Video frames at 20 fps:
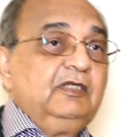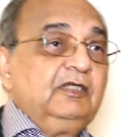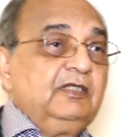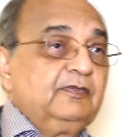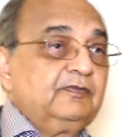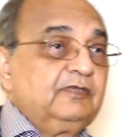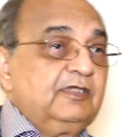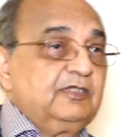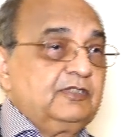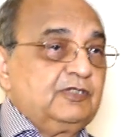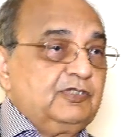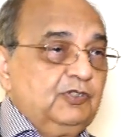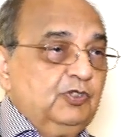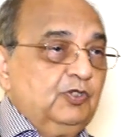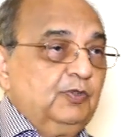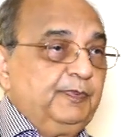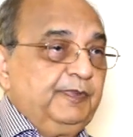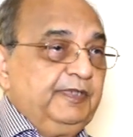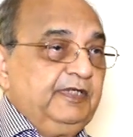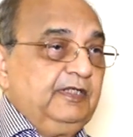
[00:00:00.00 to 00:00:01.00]
If there is
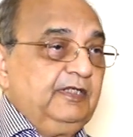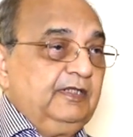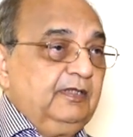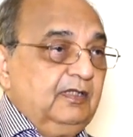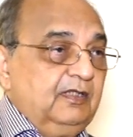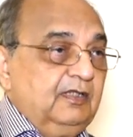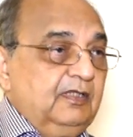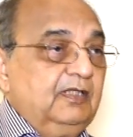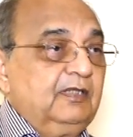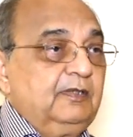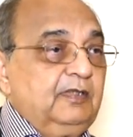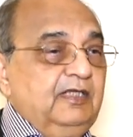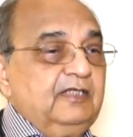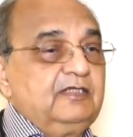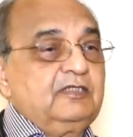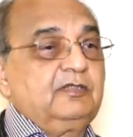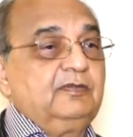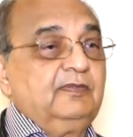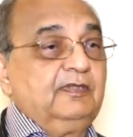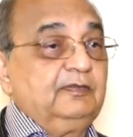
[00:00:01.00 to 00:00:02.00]
COPD or
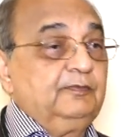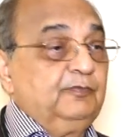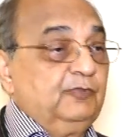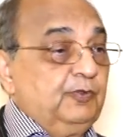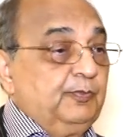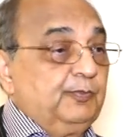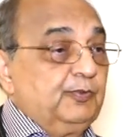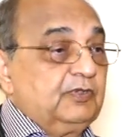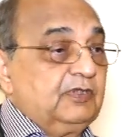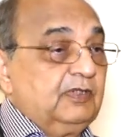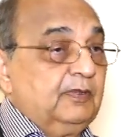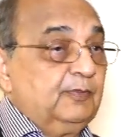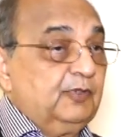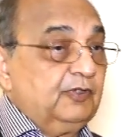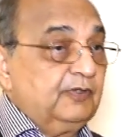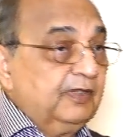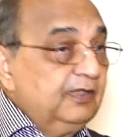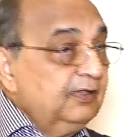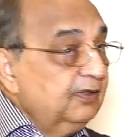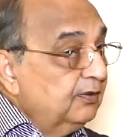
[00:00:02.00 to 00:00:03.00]
asthma, we put them
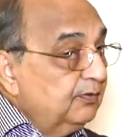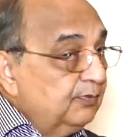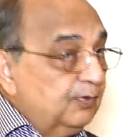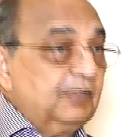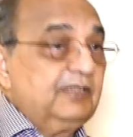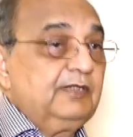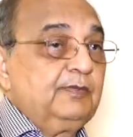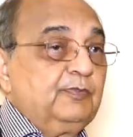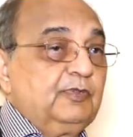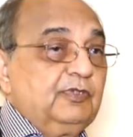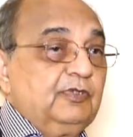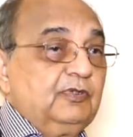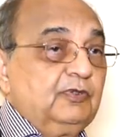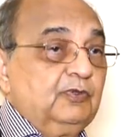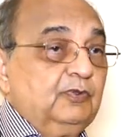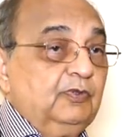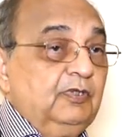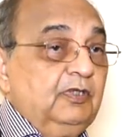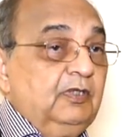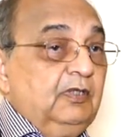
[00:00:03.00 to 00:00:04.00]
on a volume
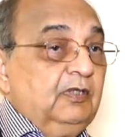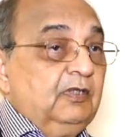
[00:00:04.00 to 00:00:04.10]
control.